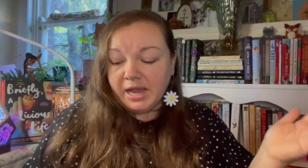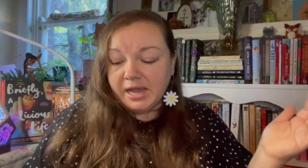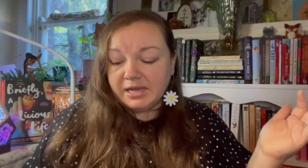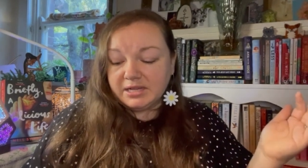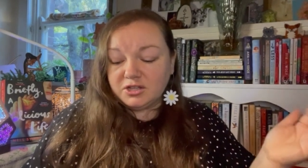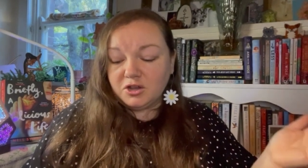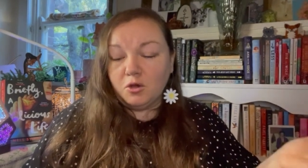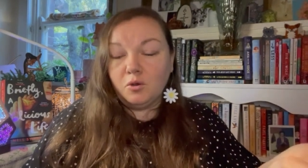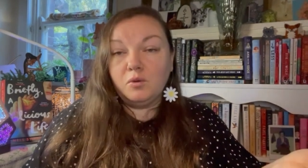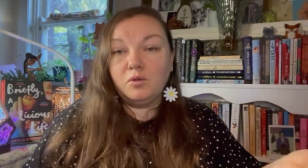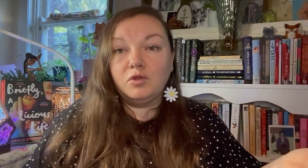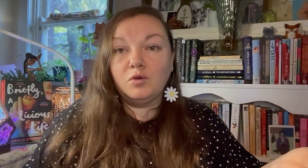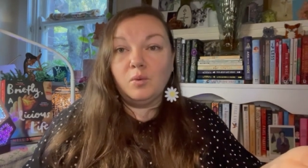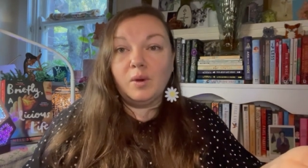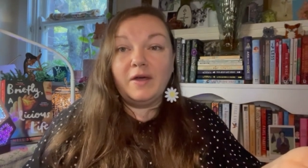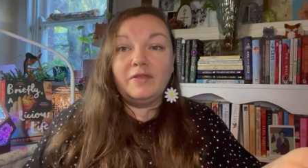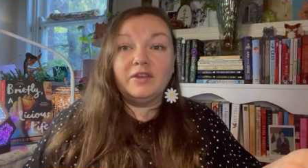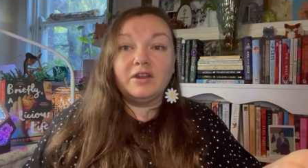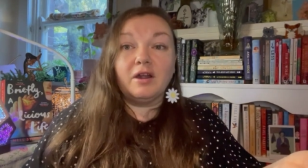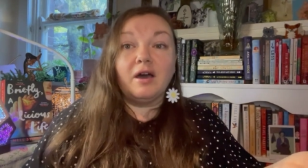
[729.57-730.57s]
So the
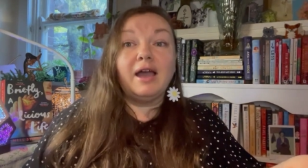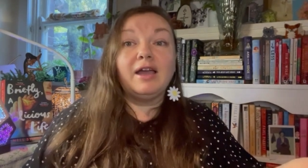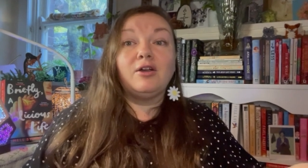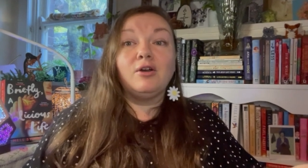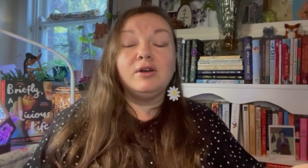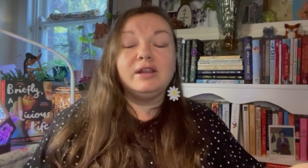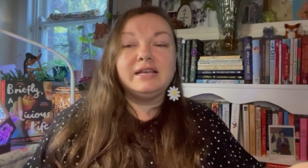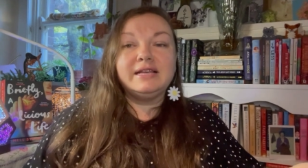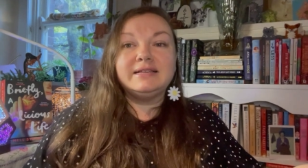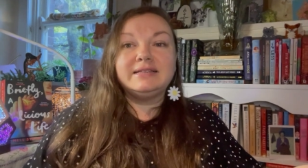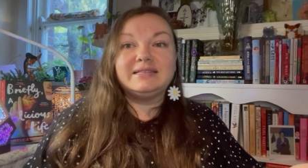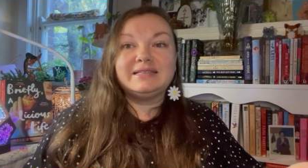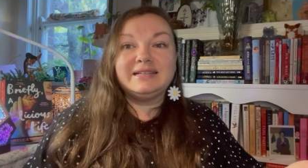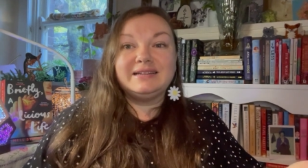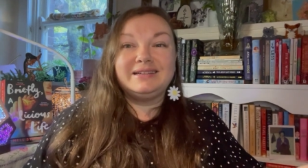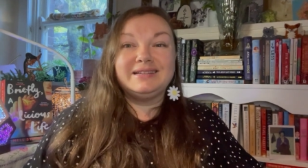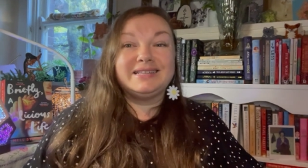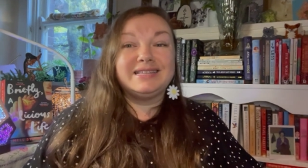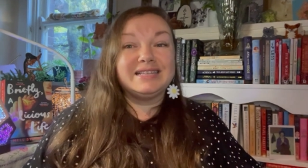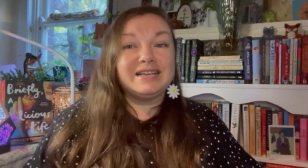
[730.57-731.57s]
one that I got is the
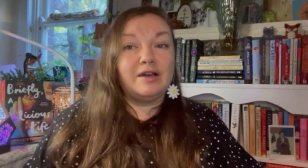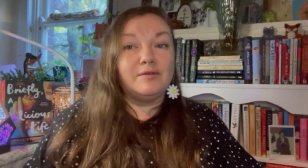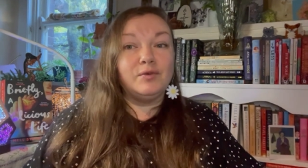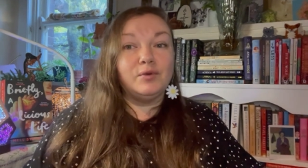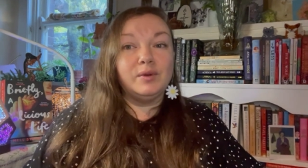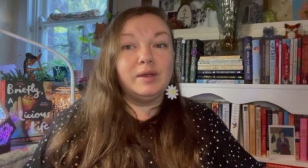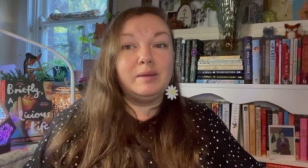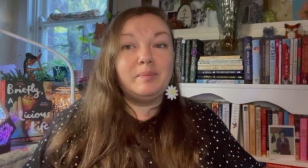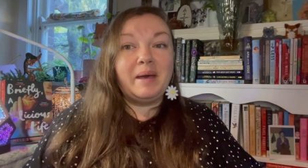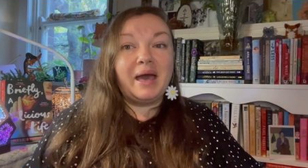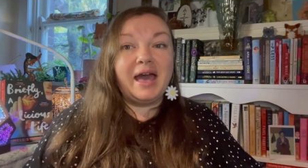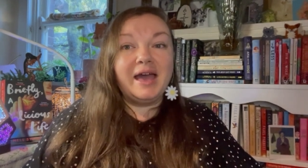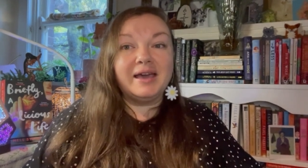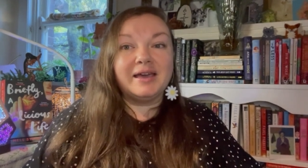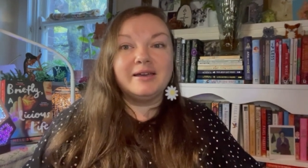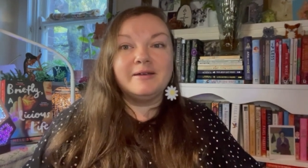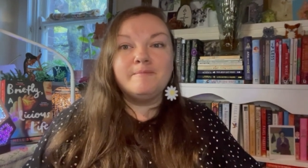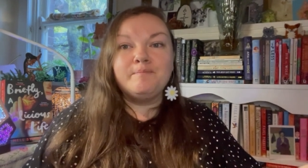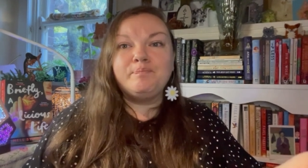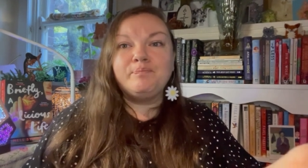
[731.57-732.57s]
Discovery Pack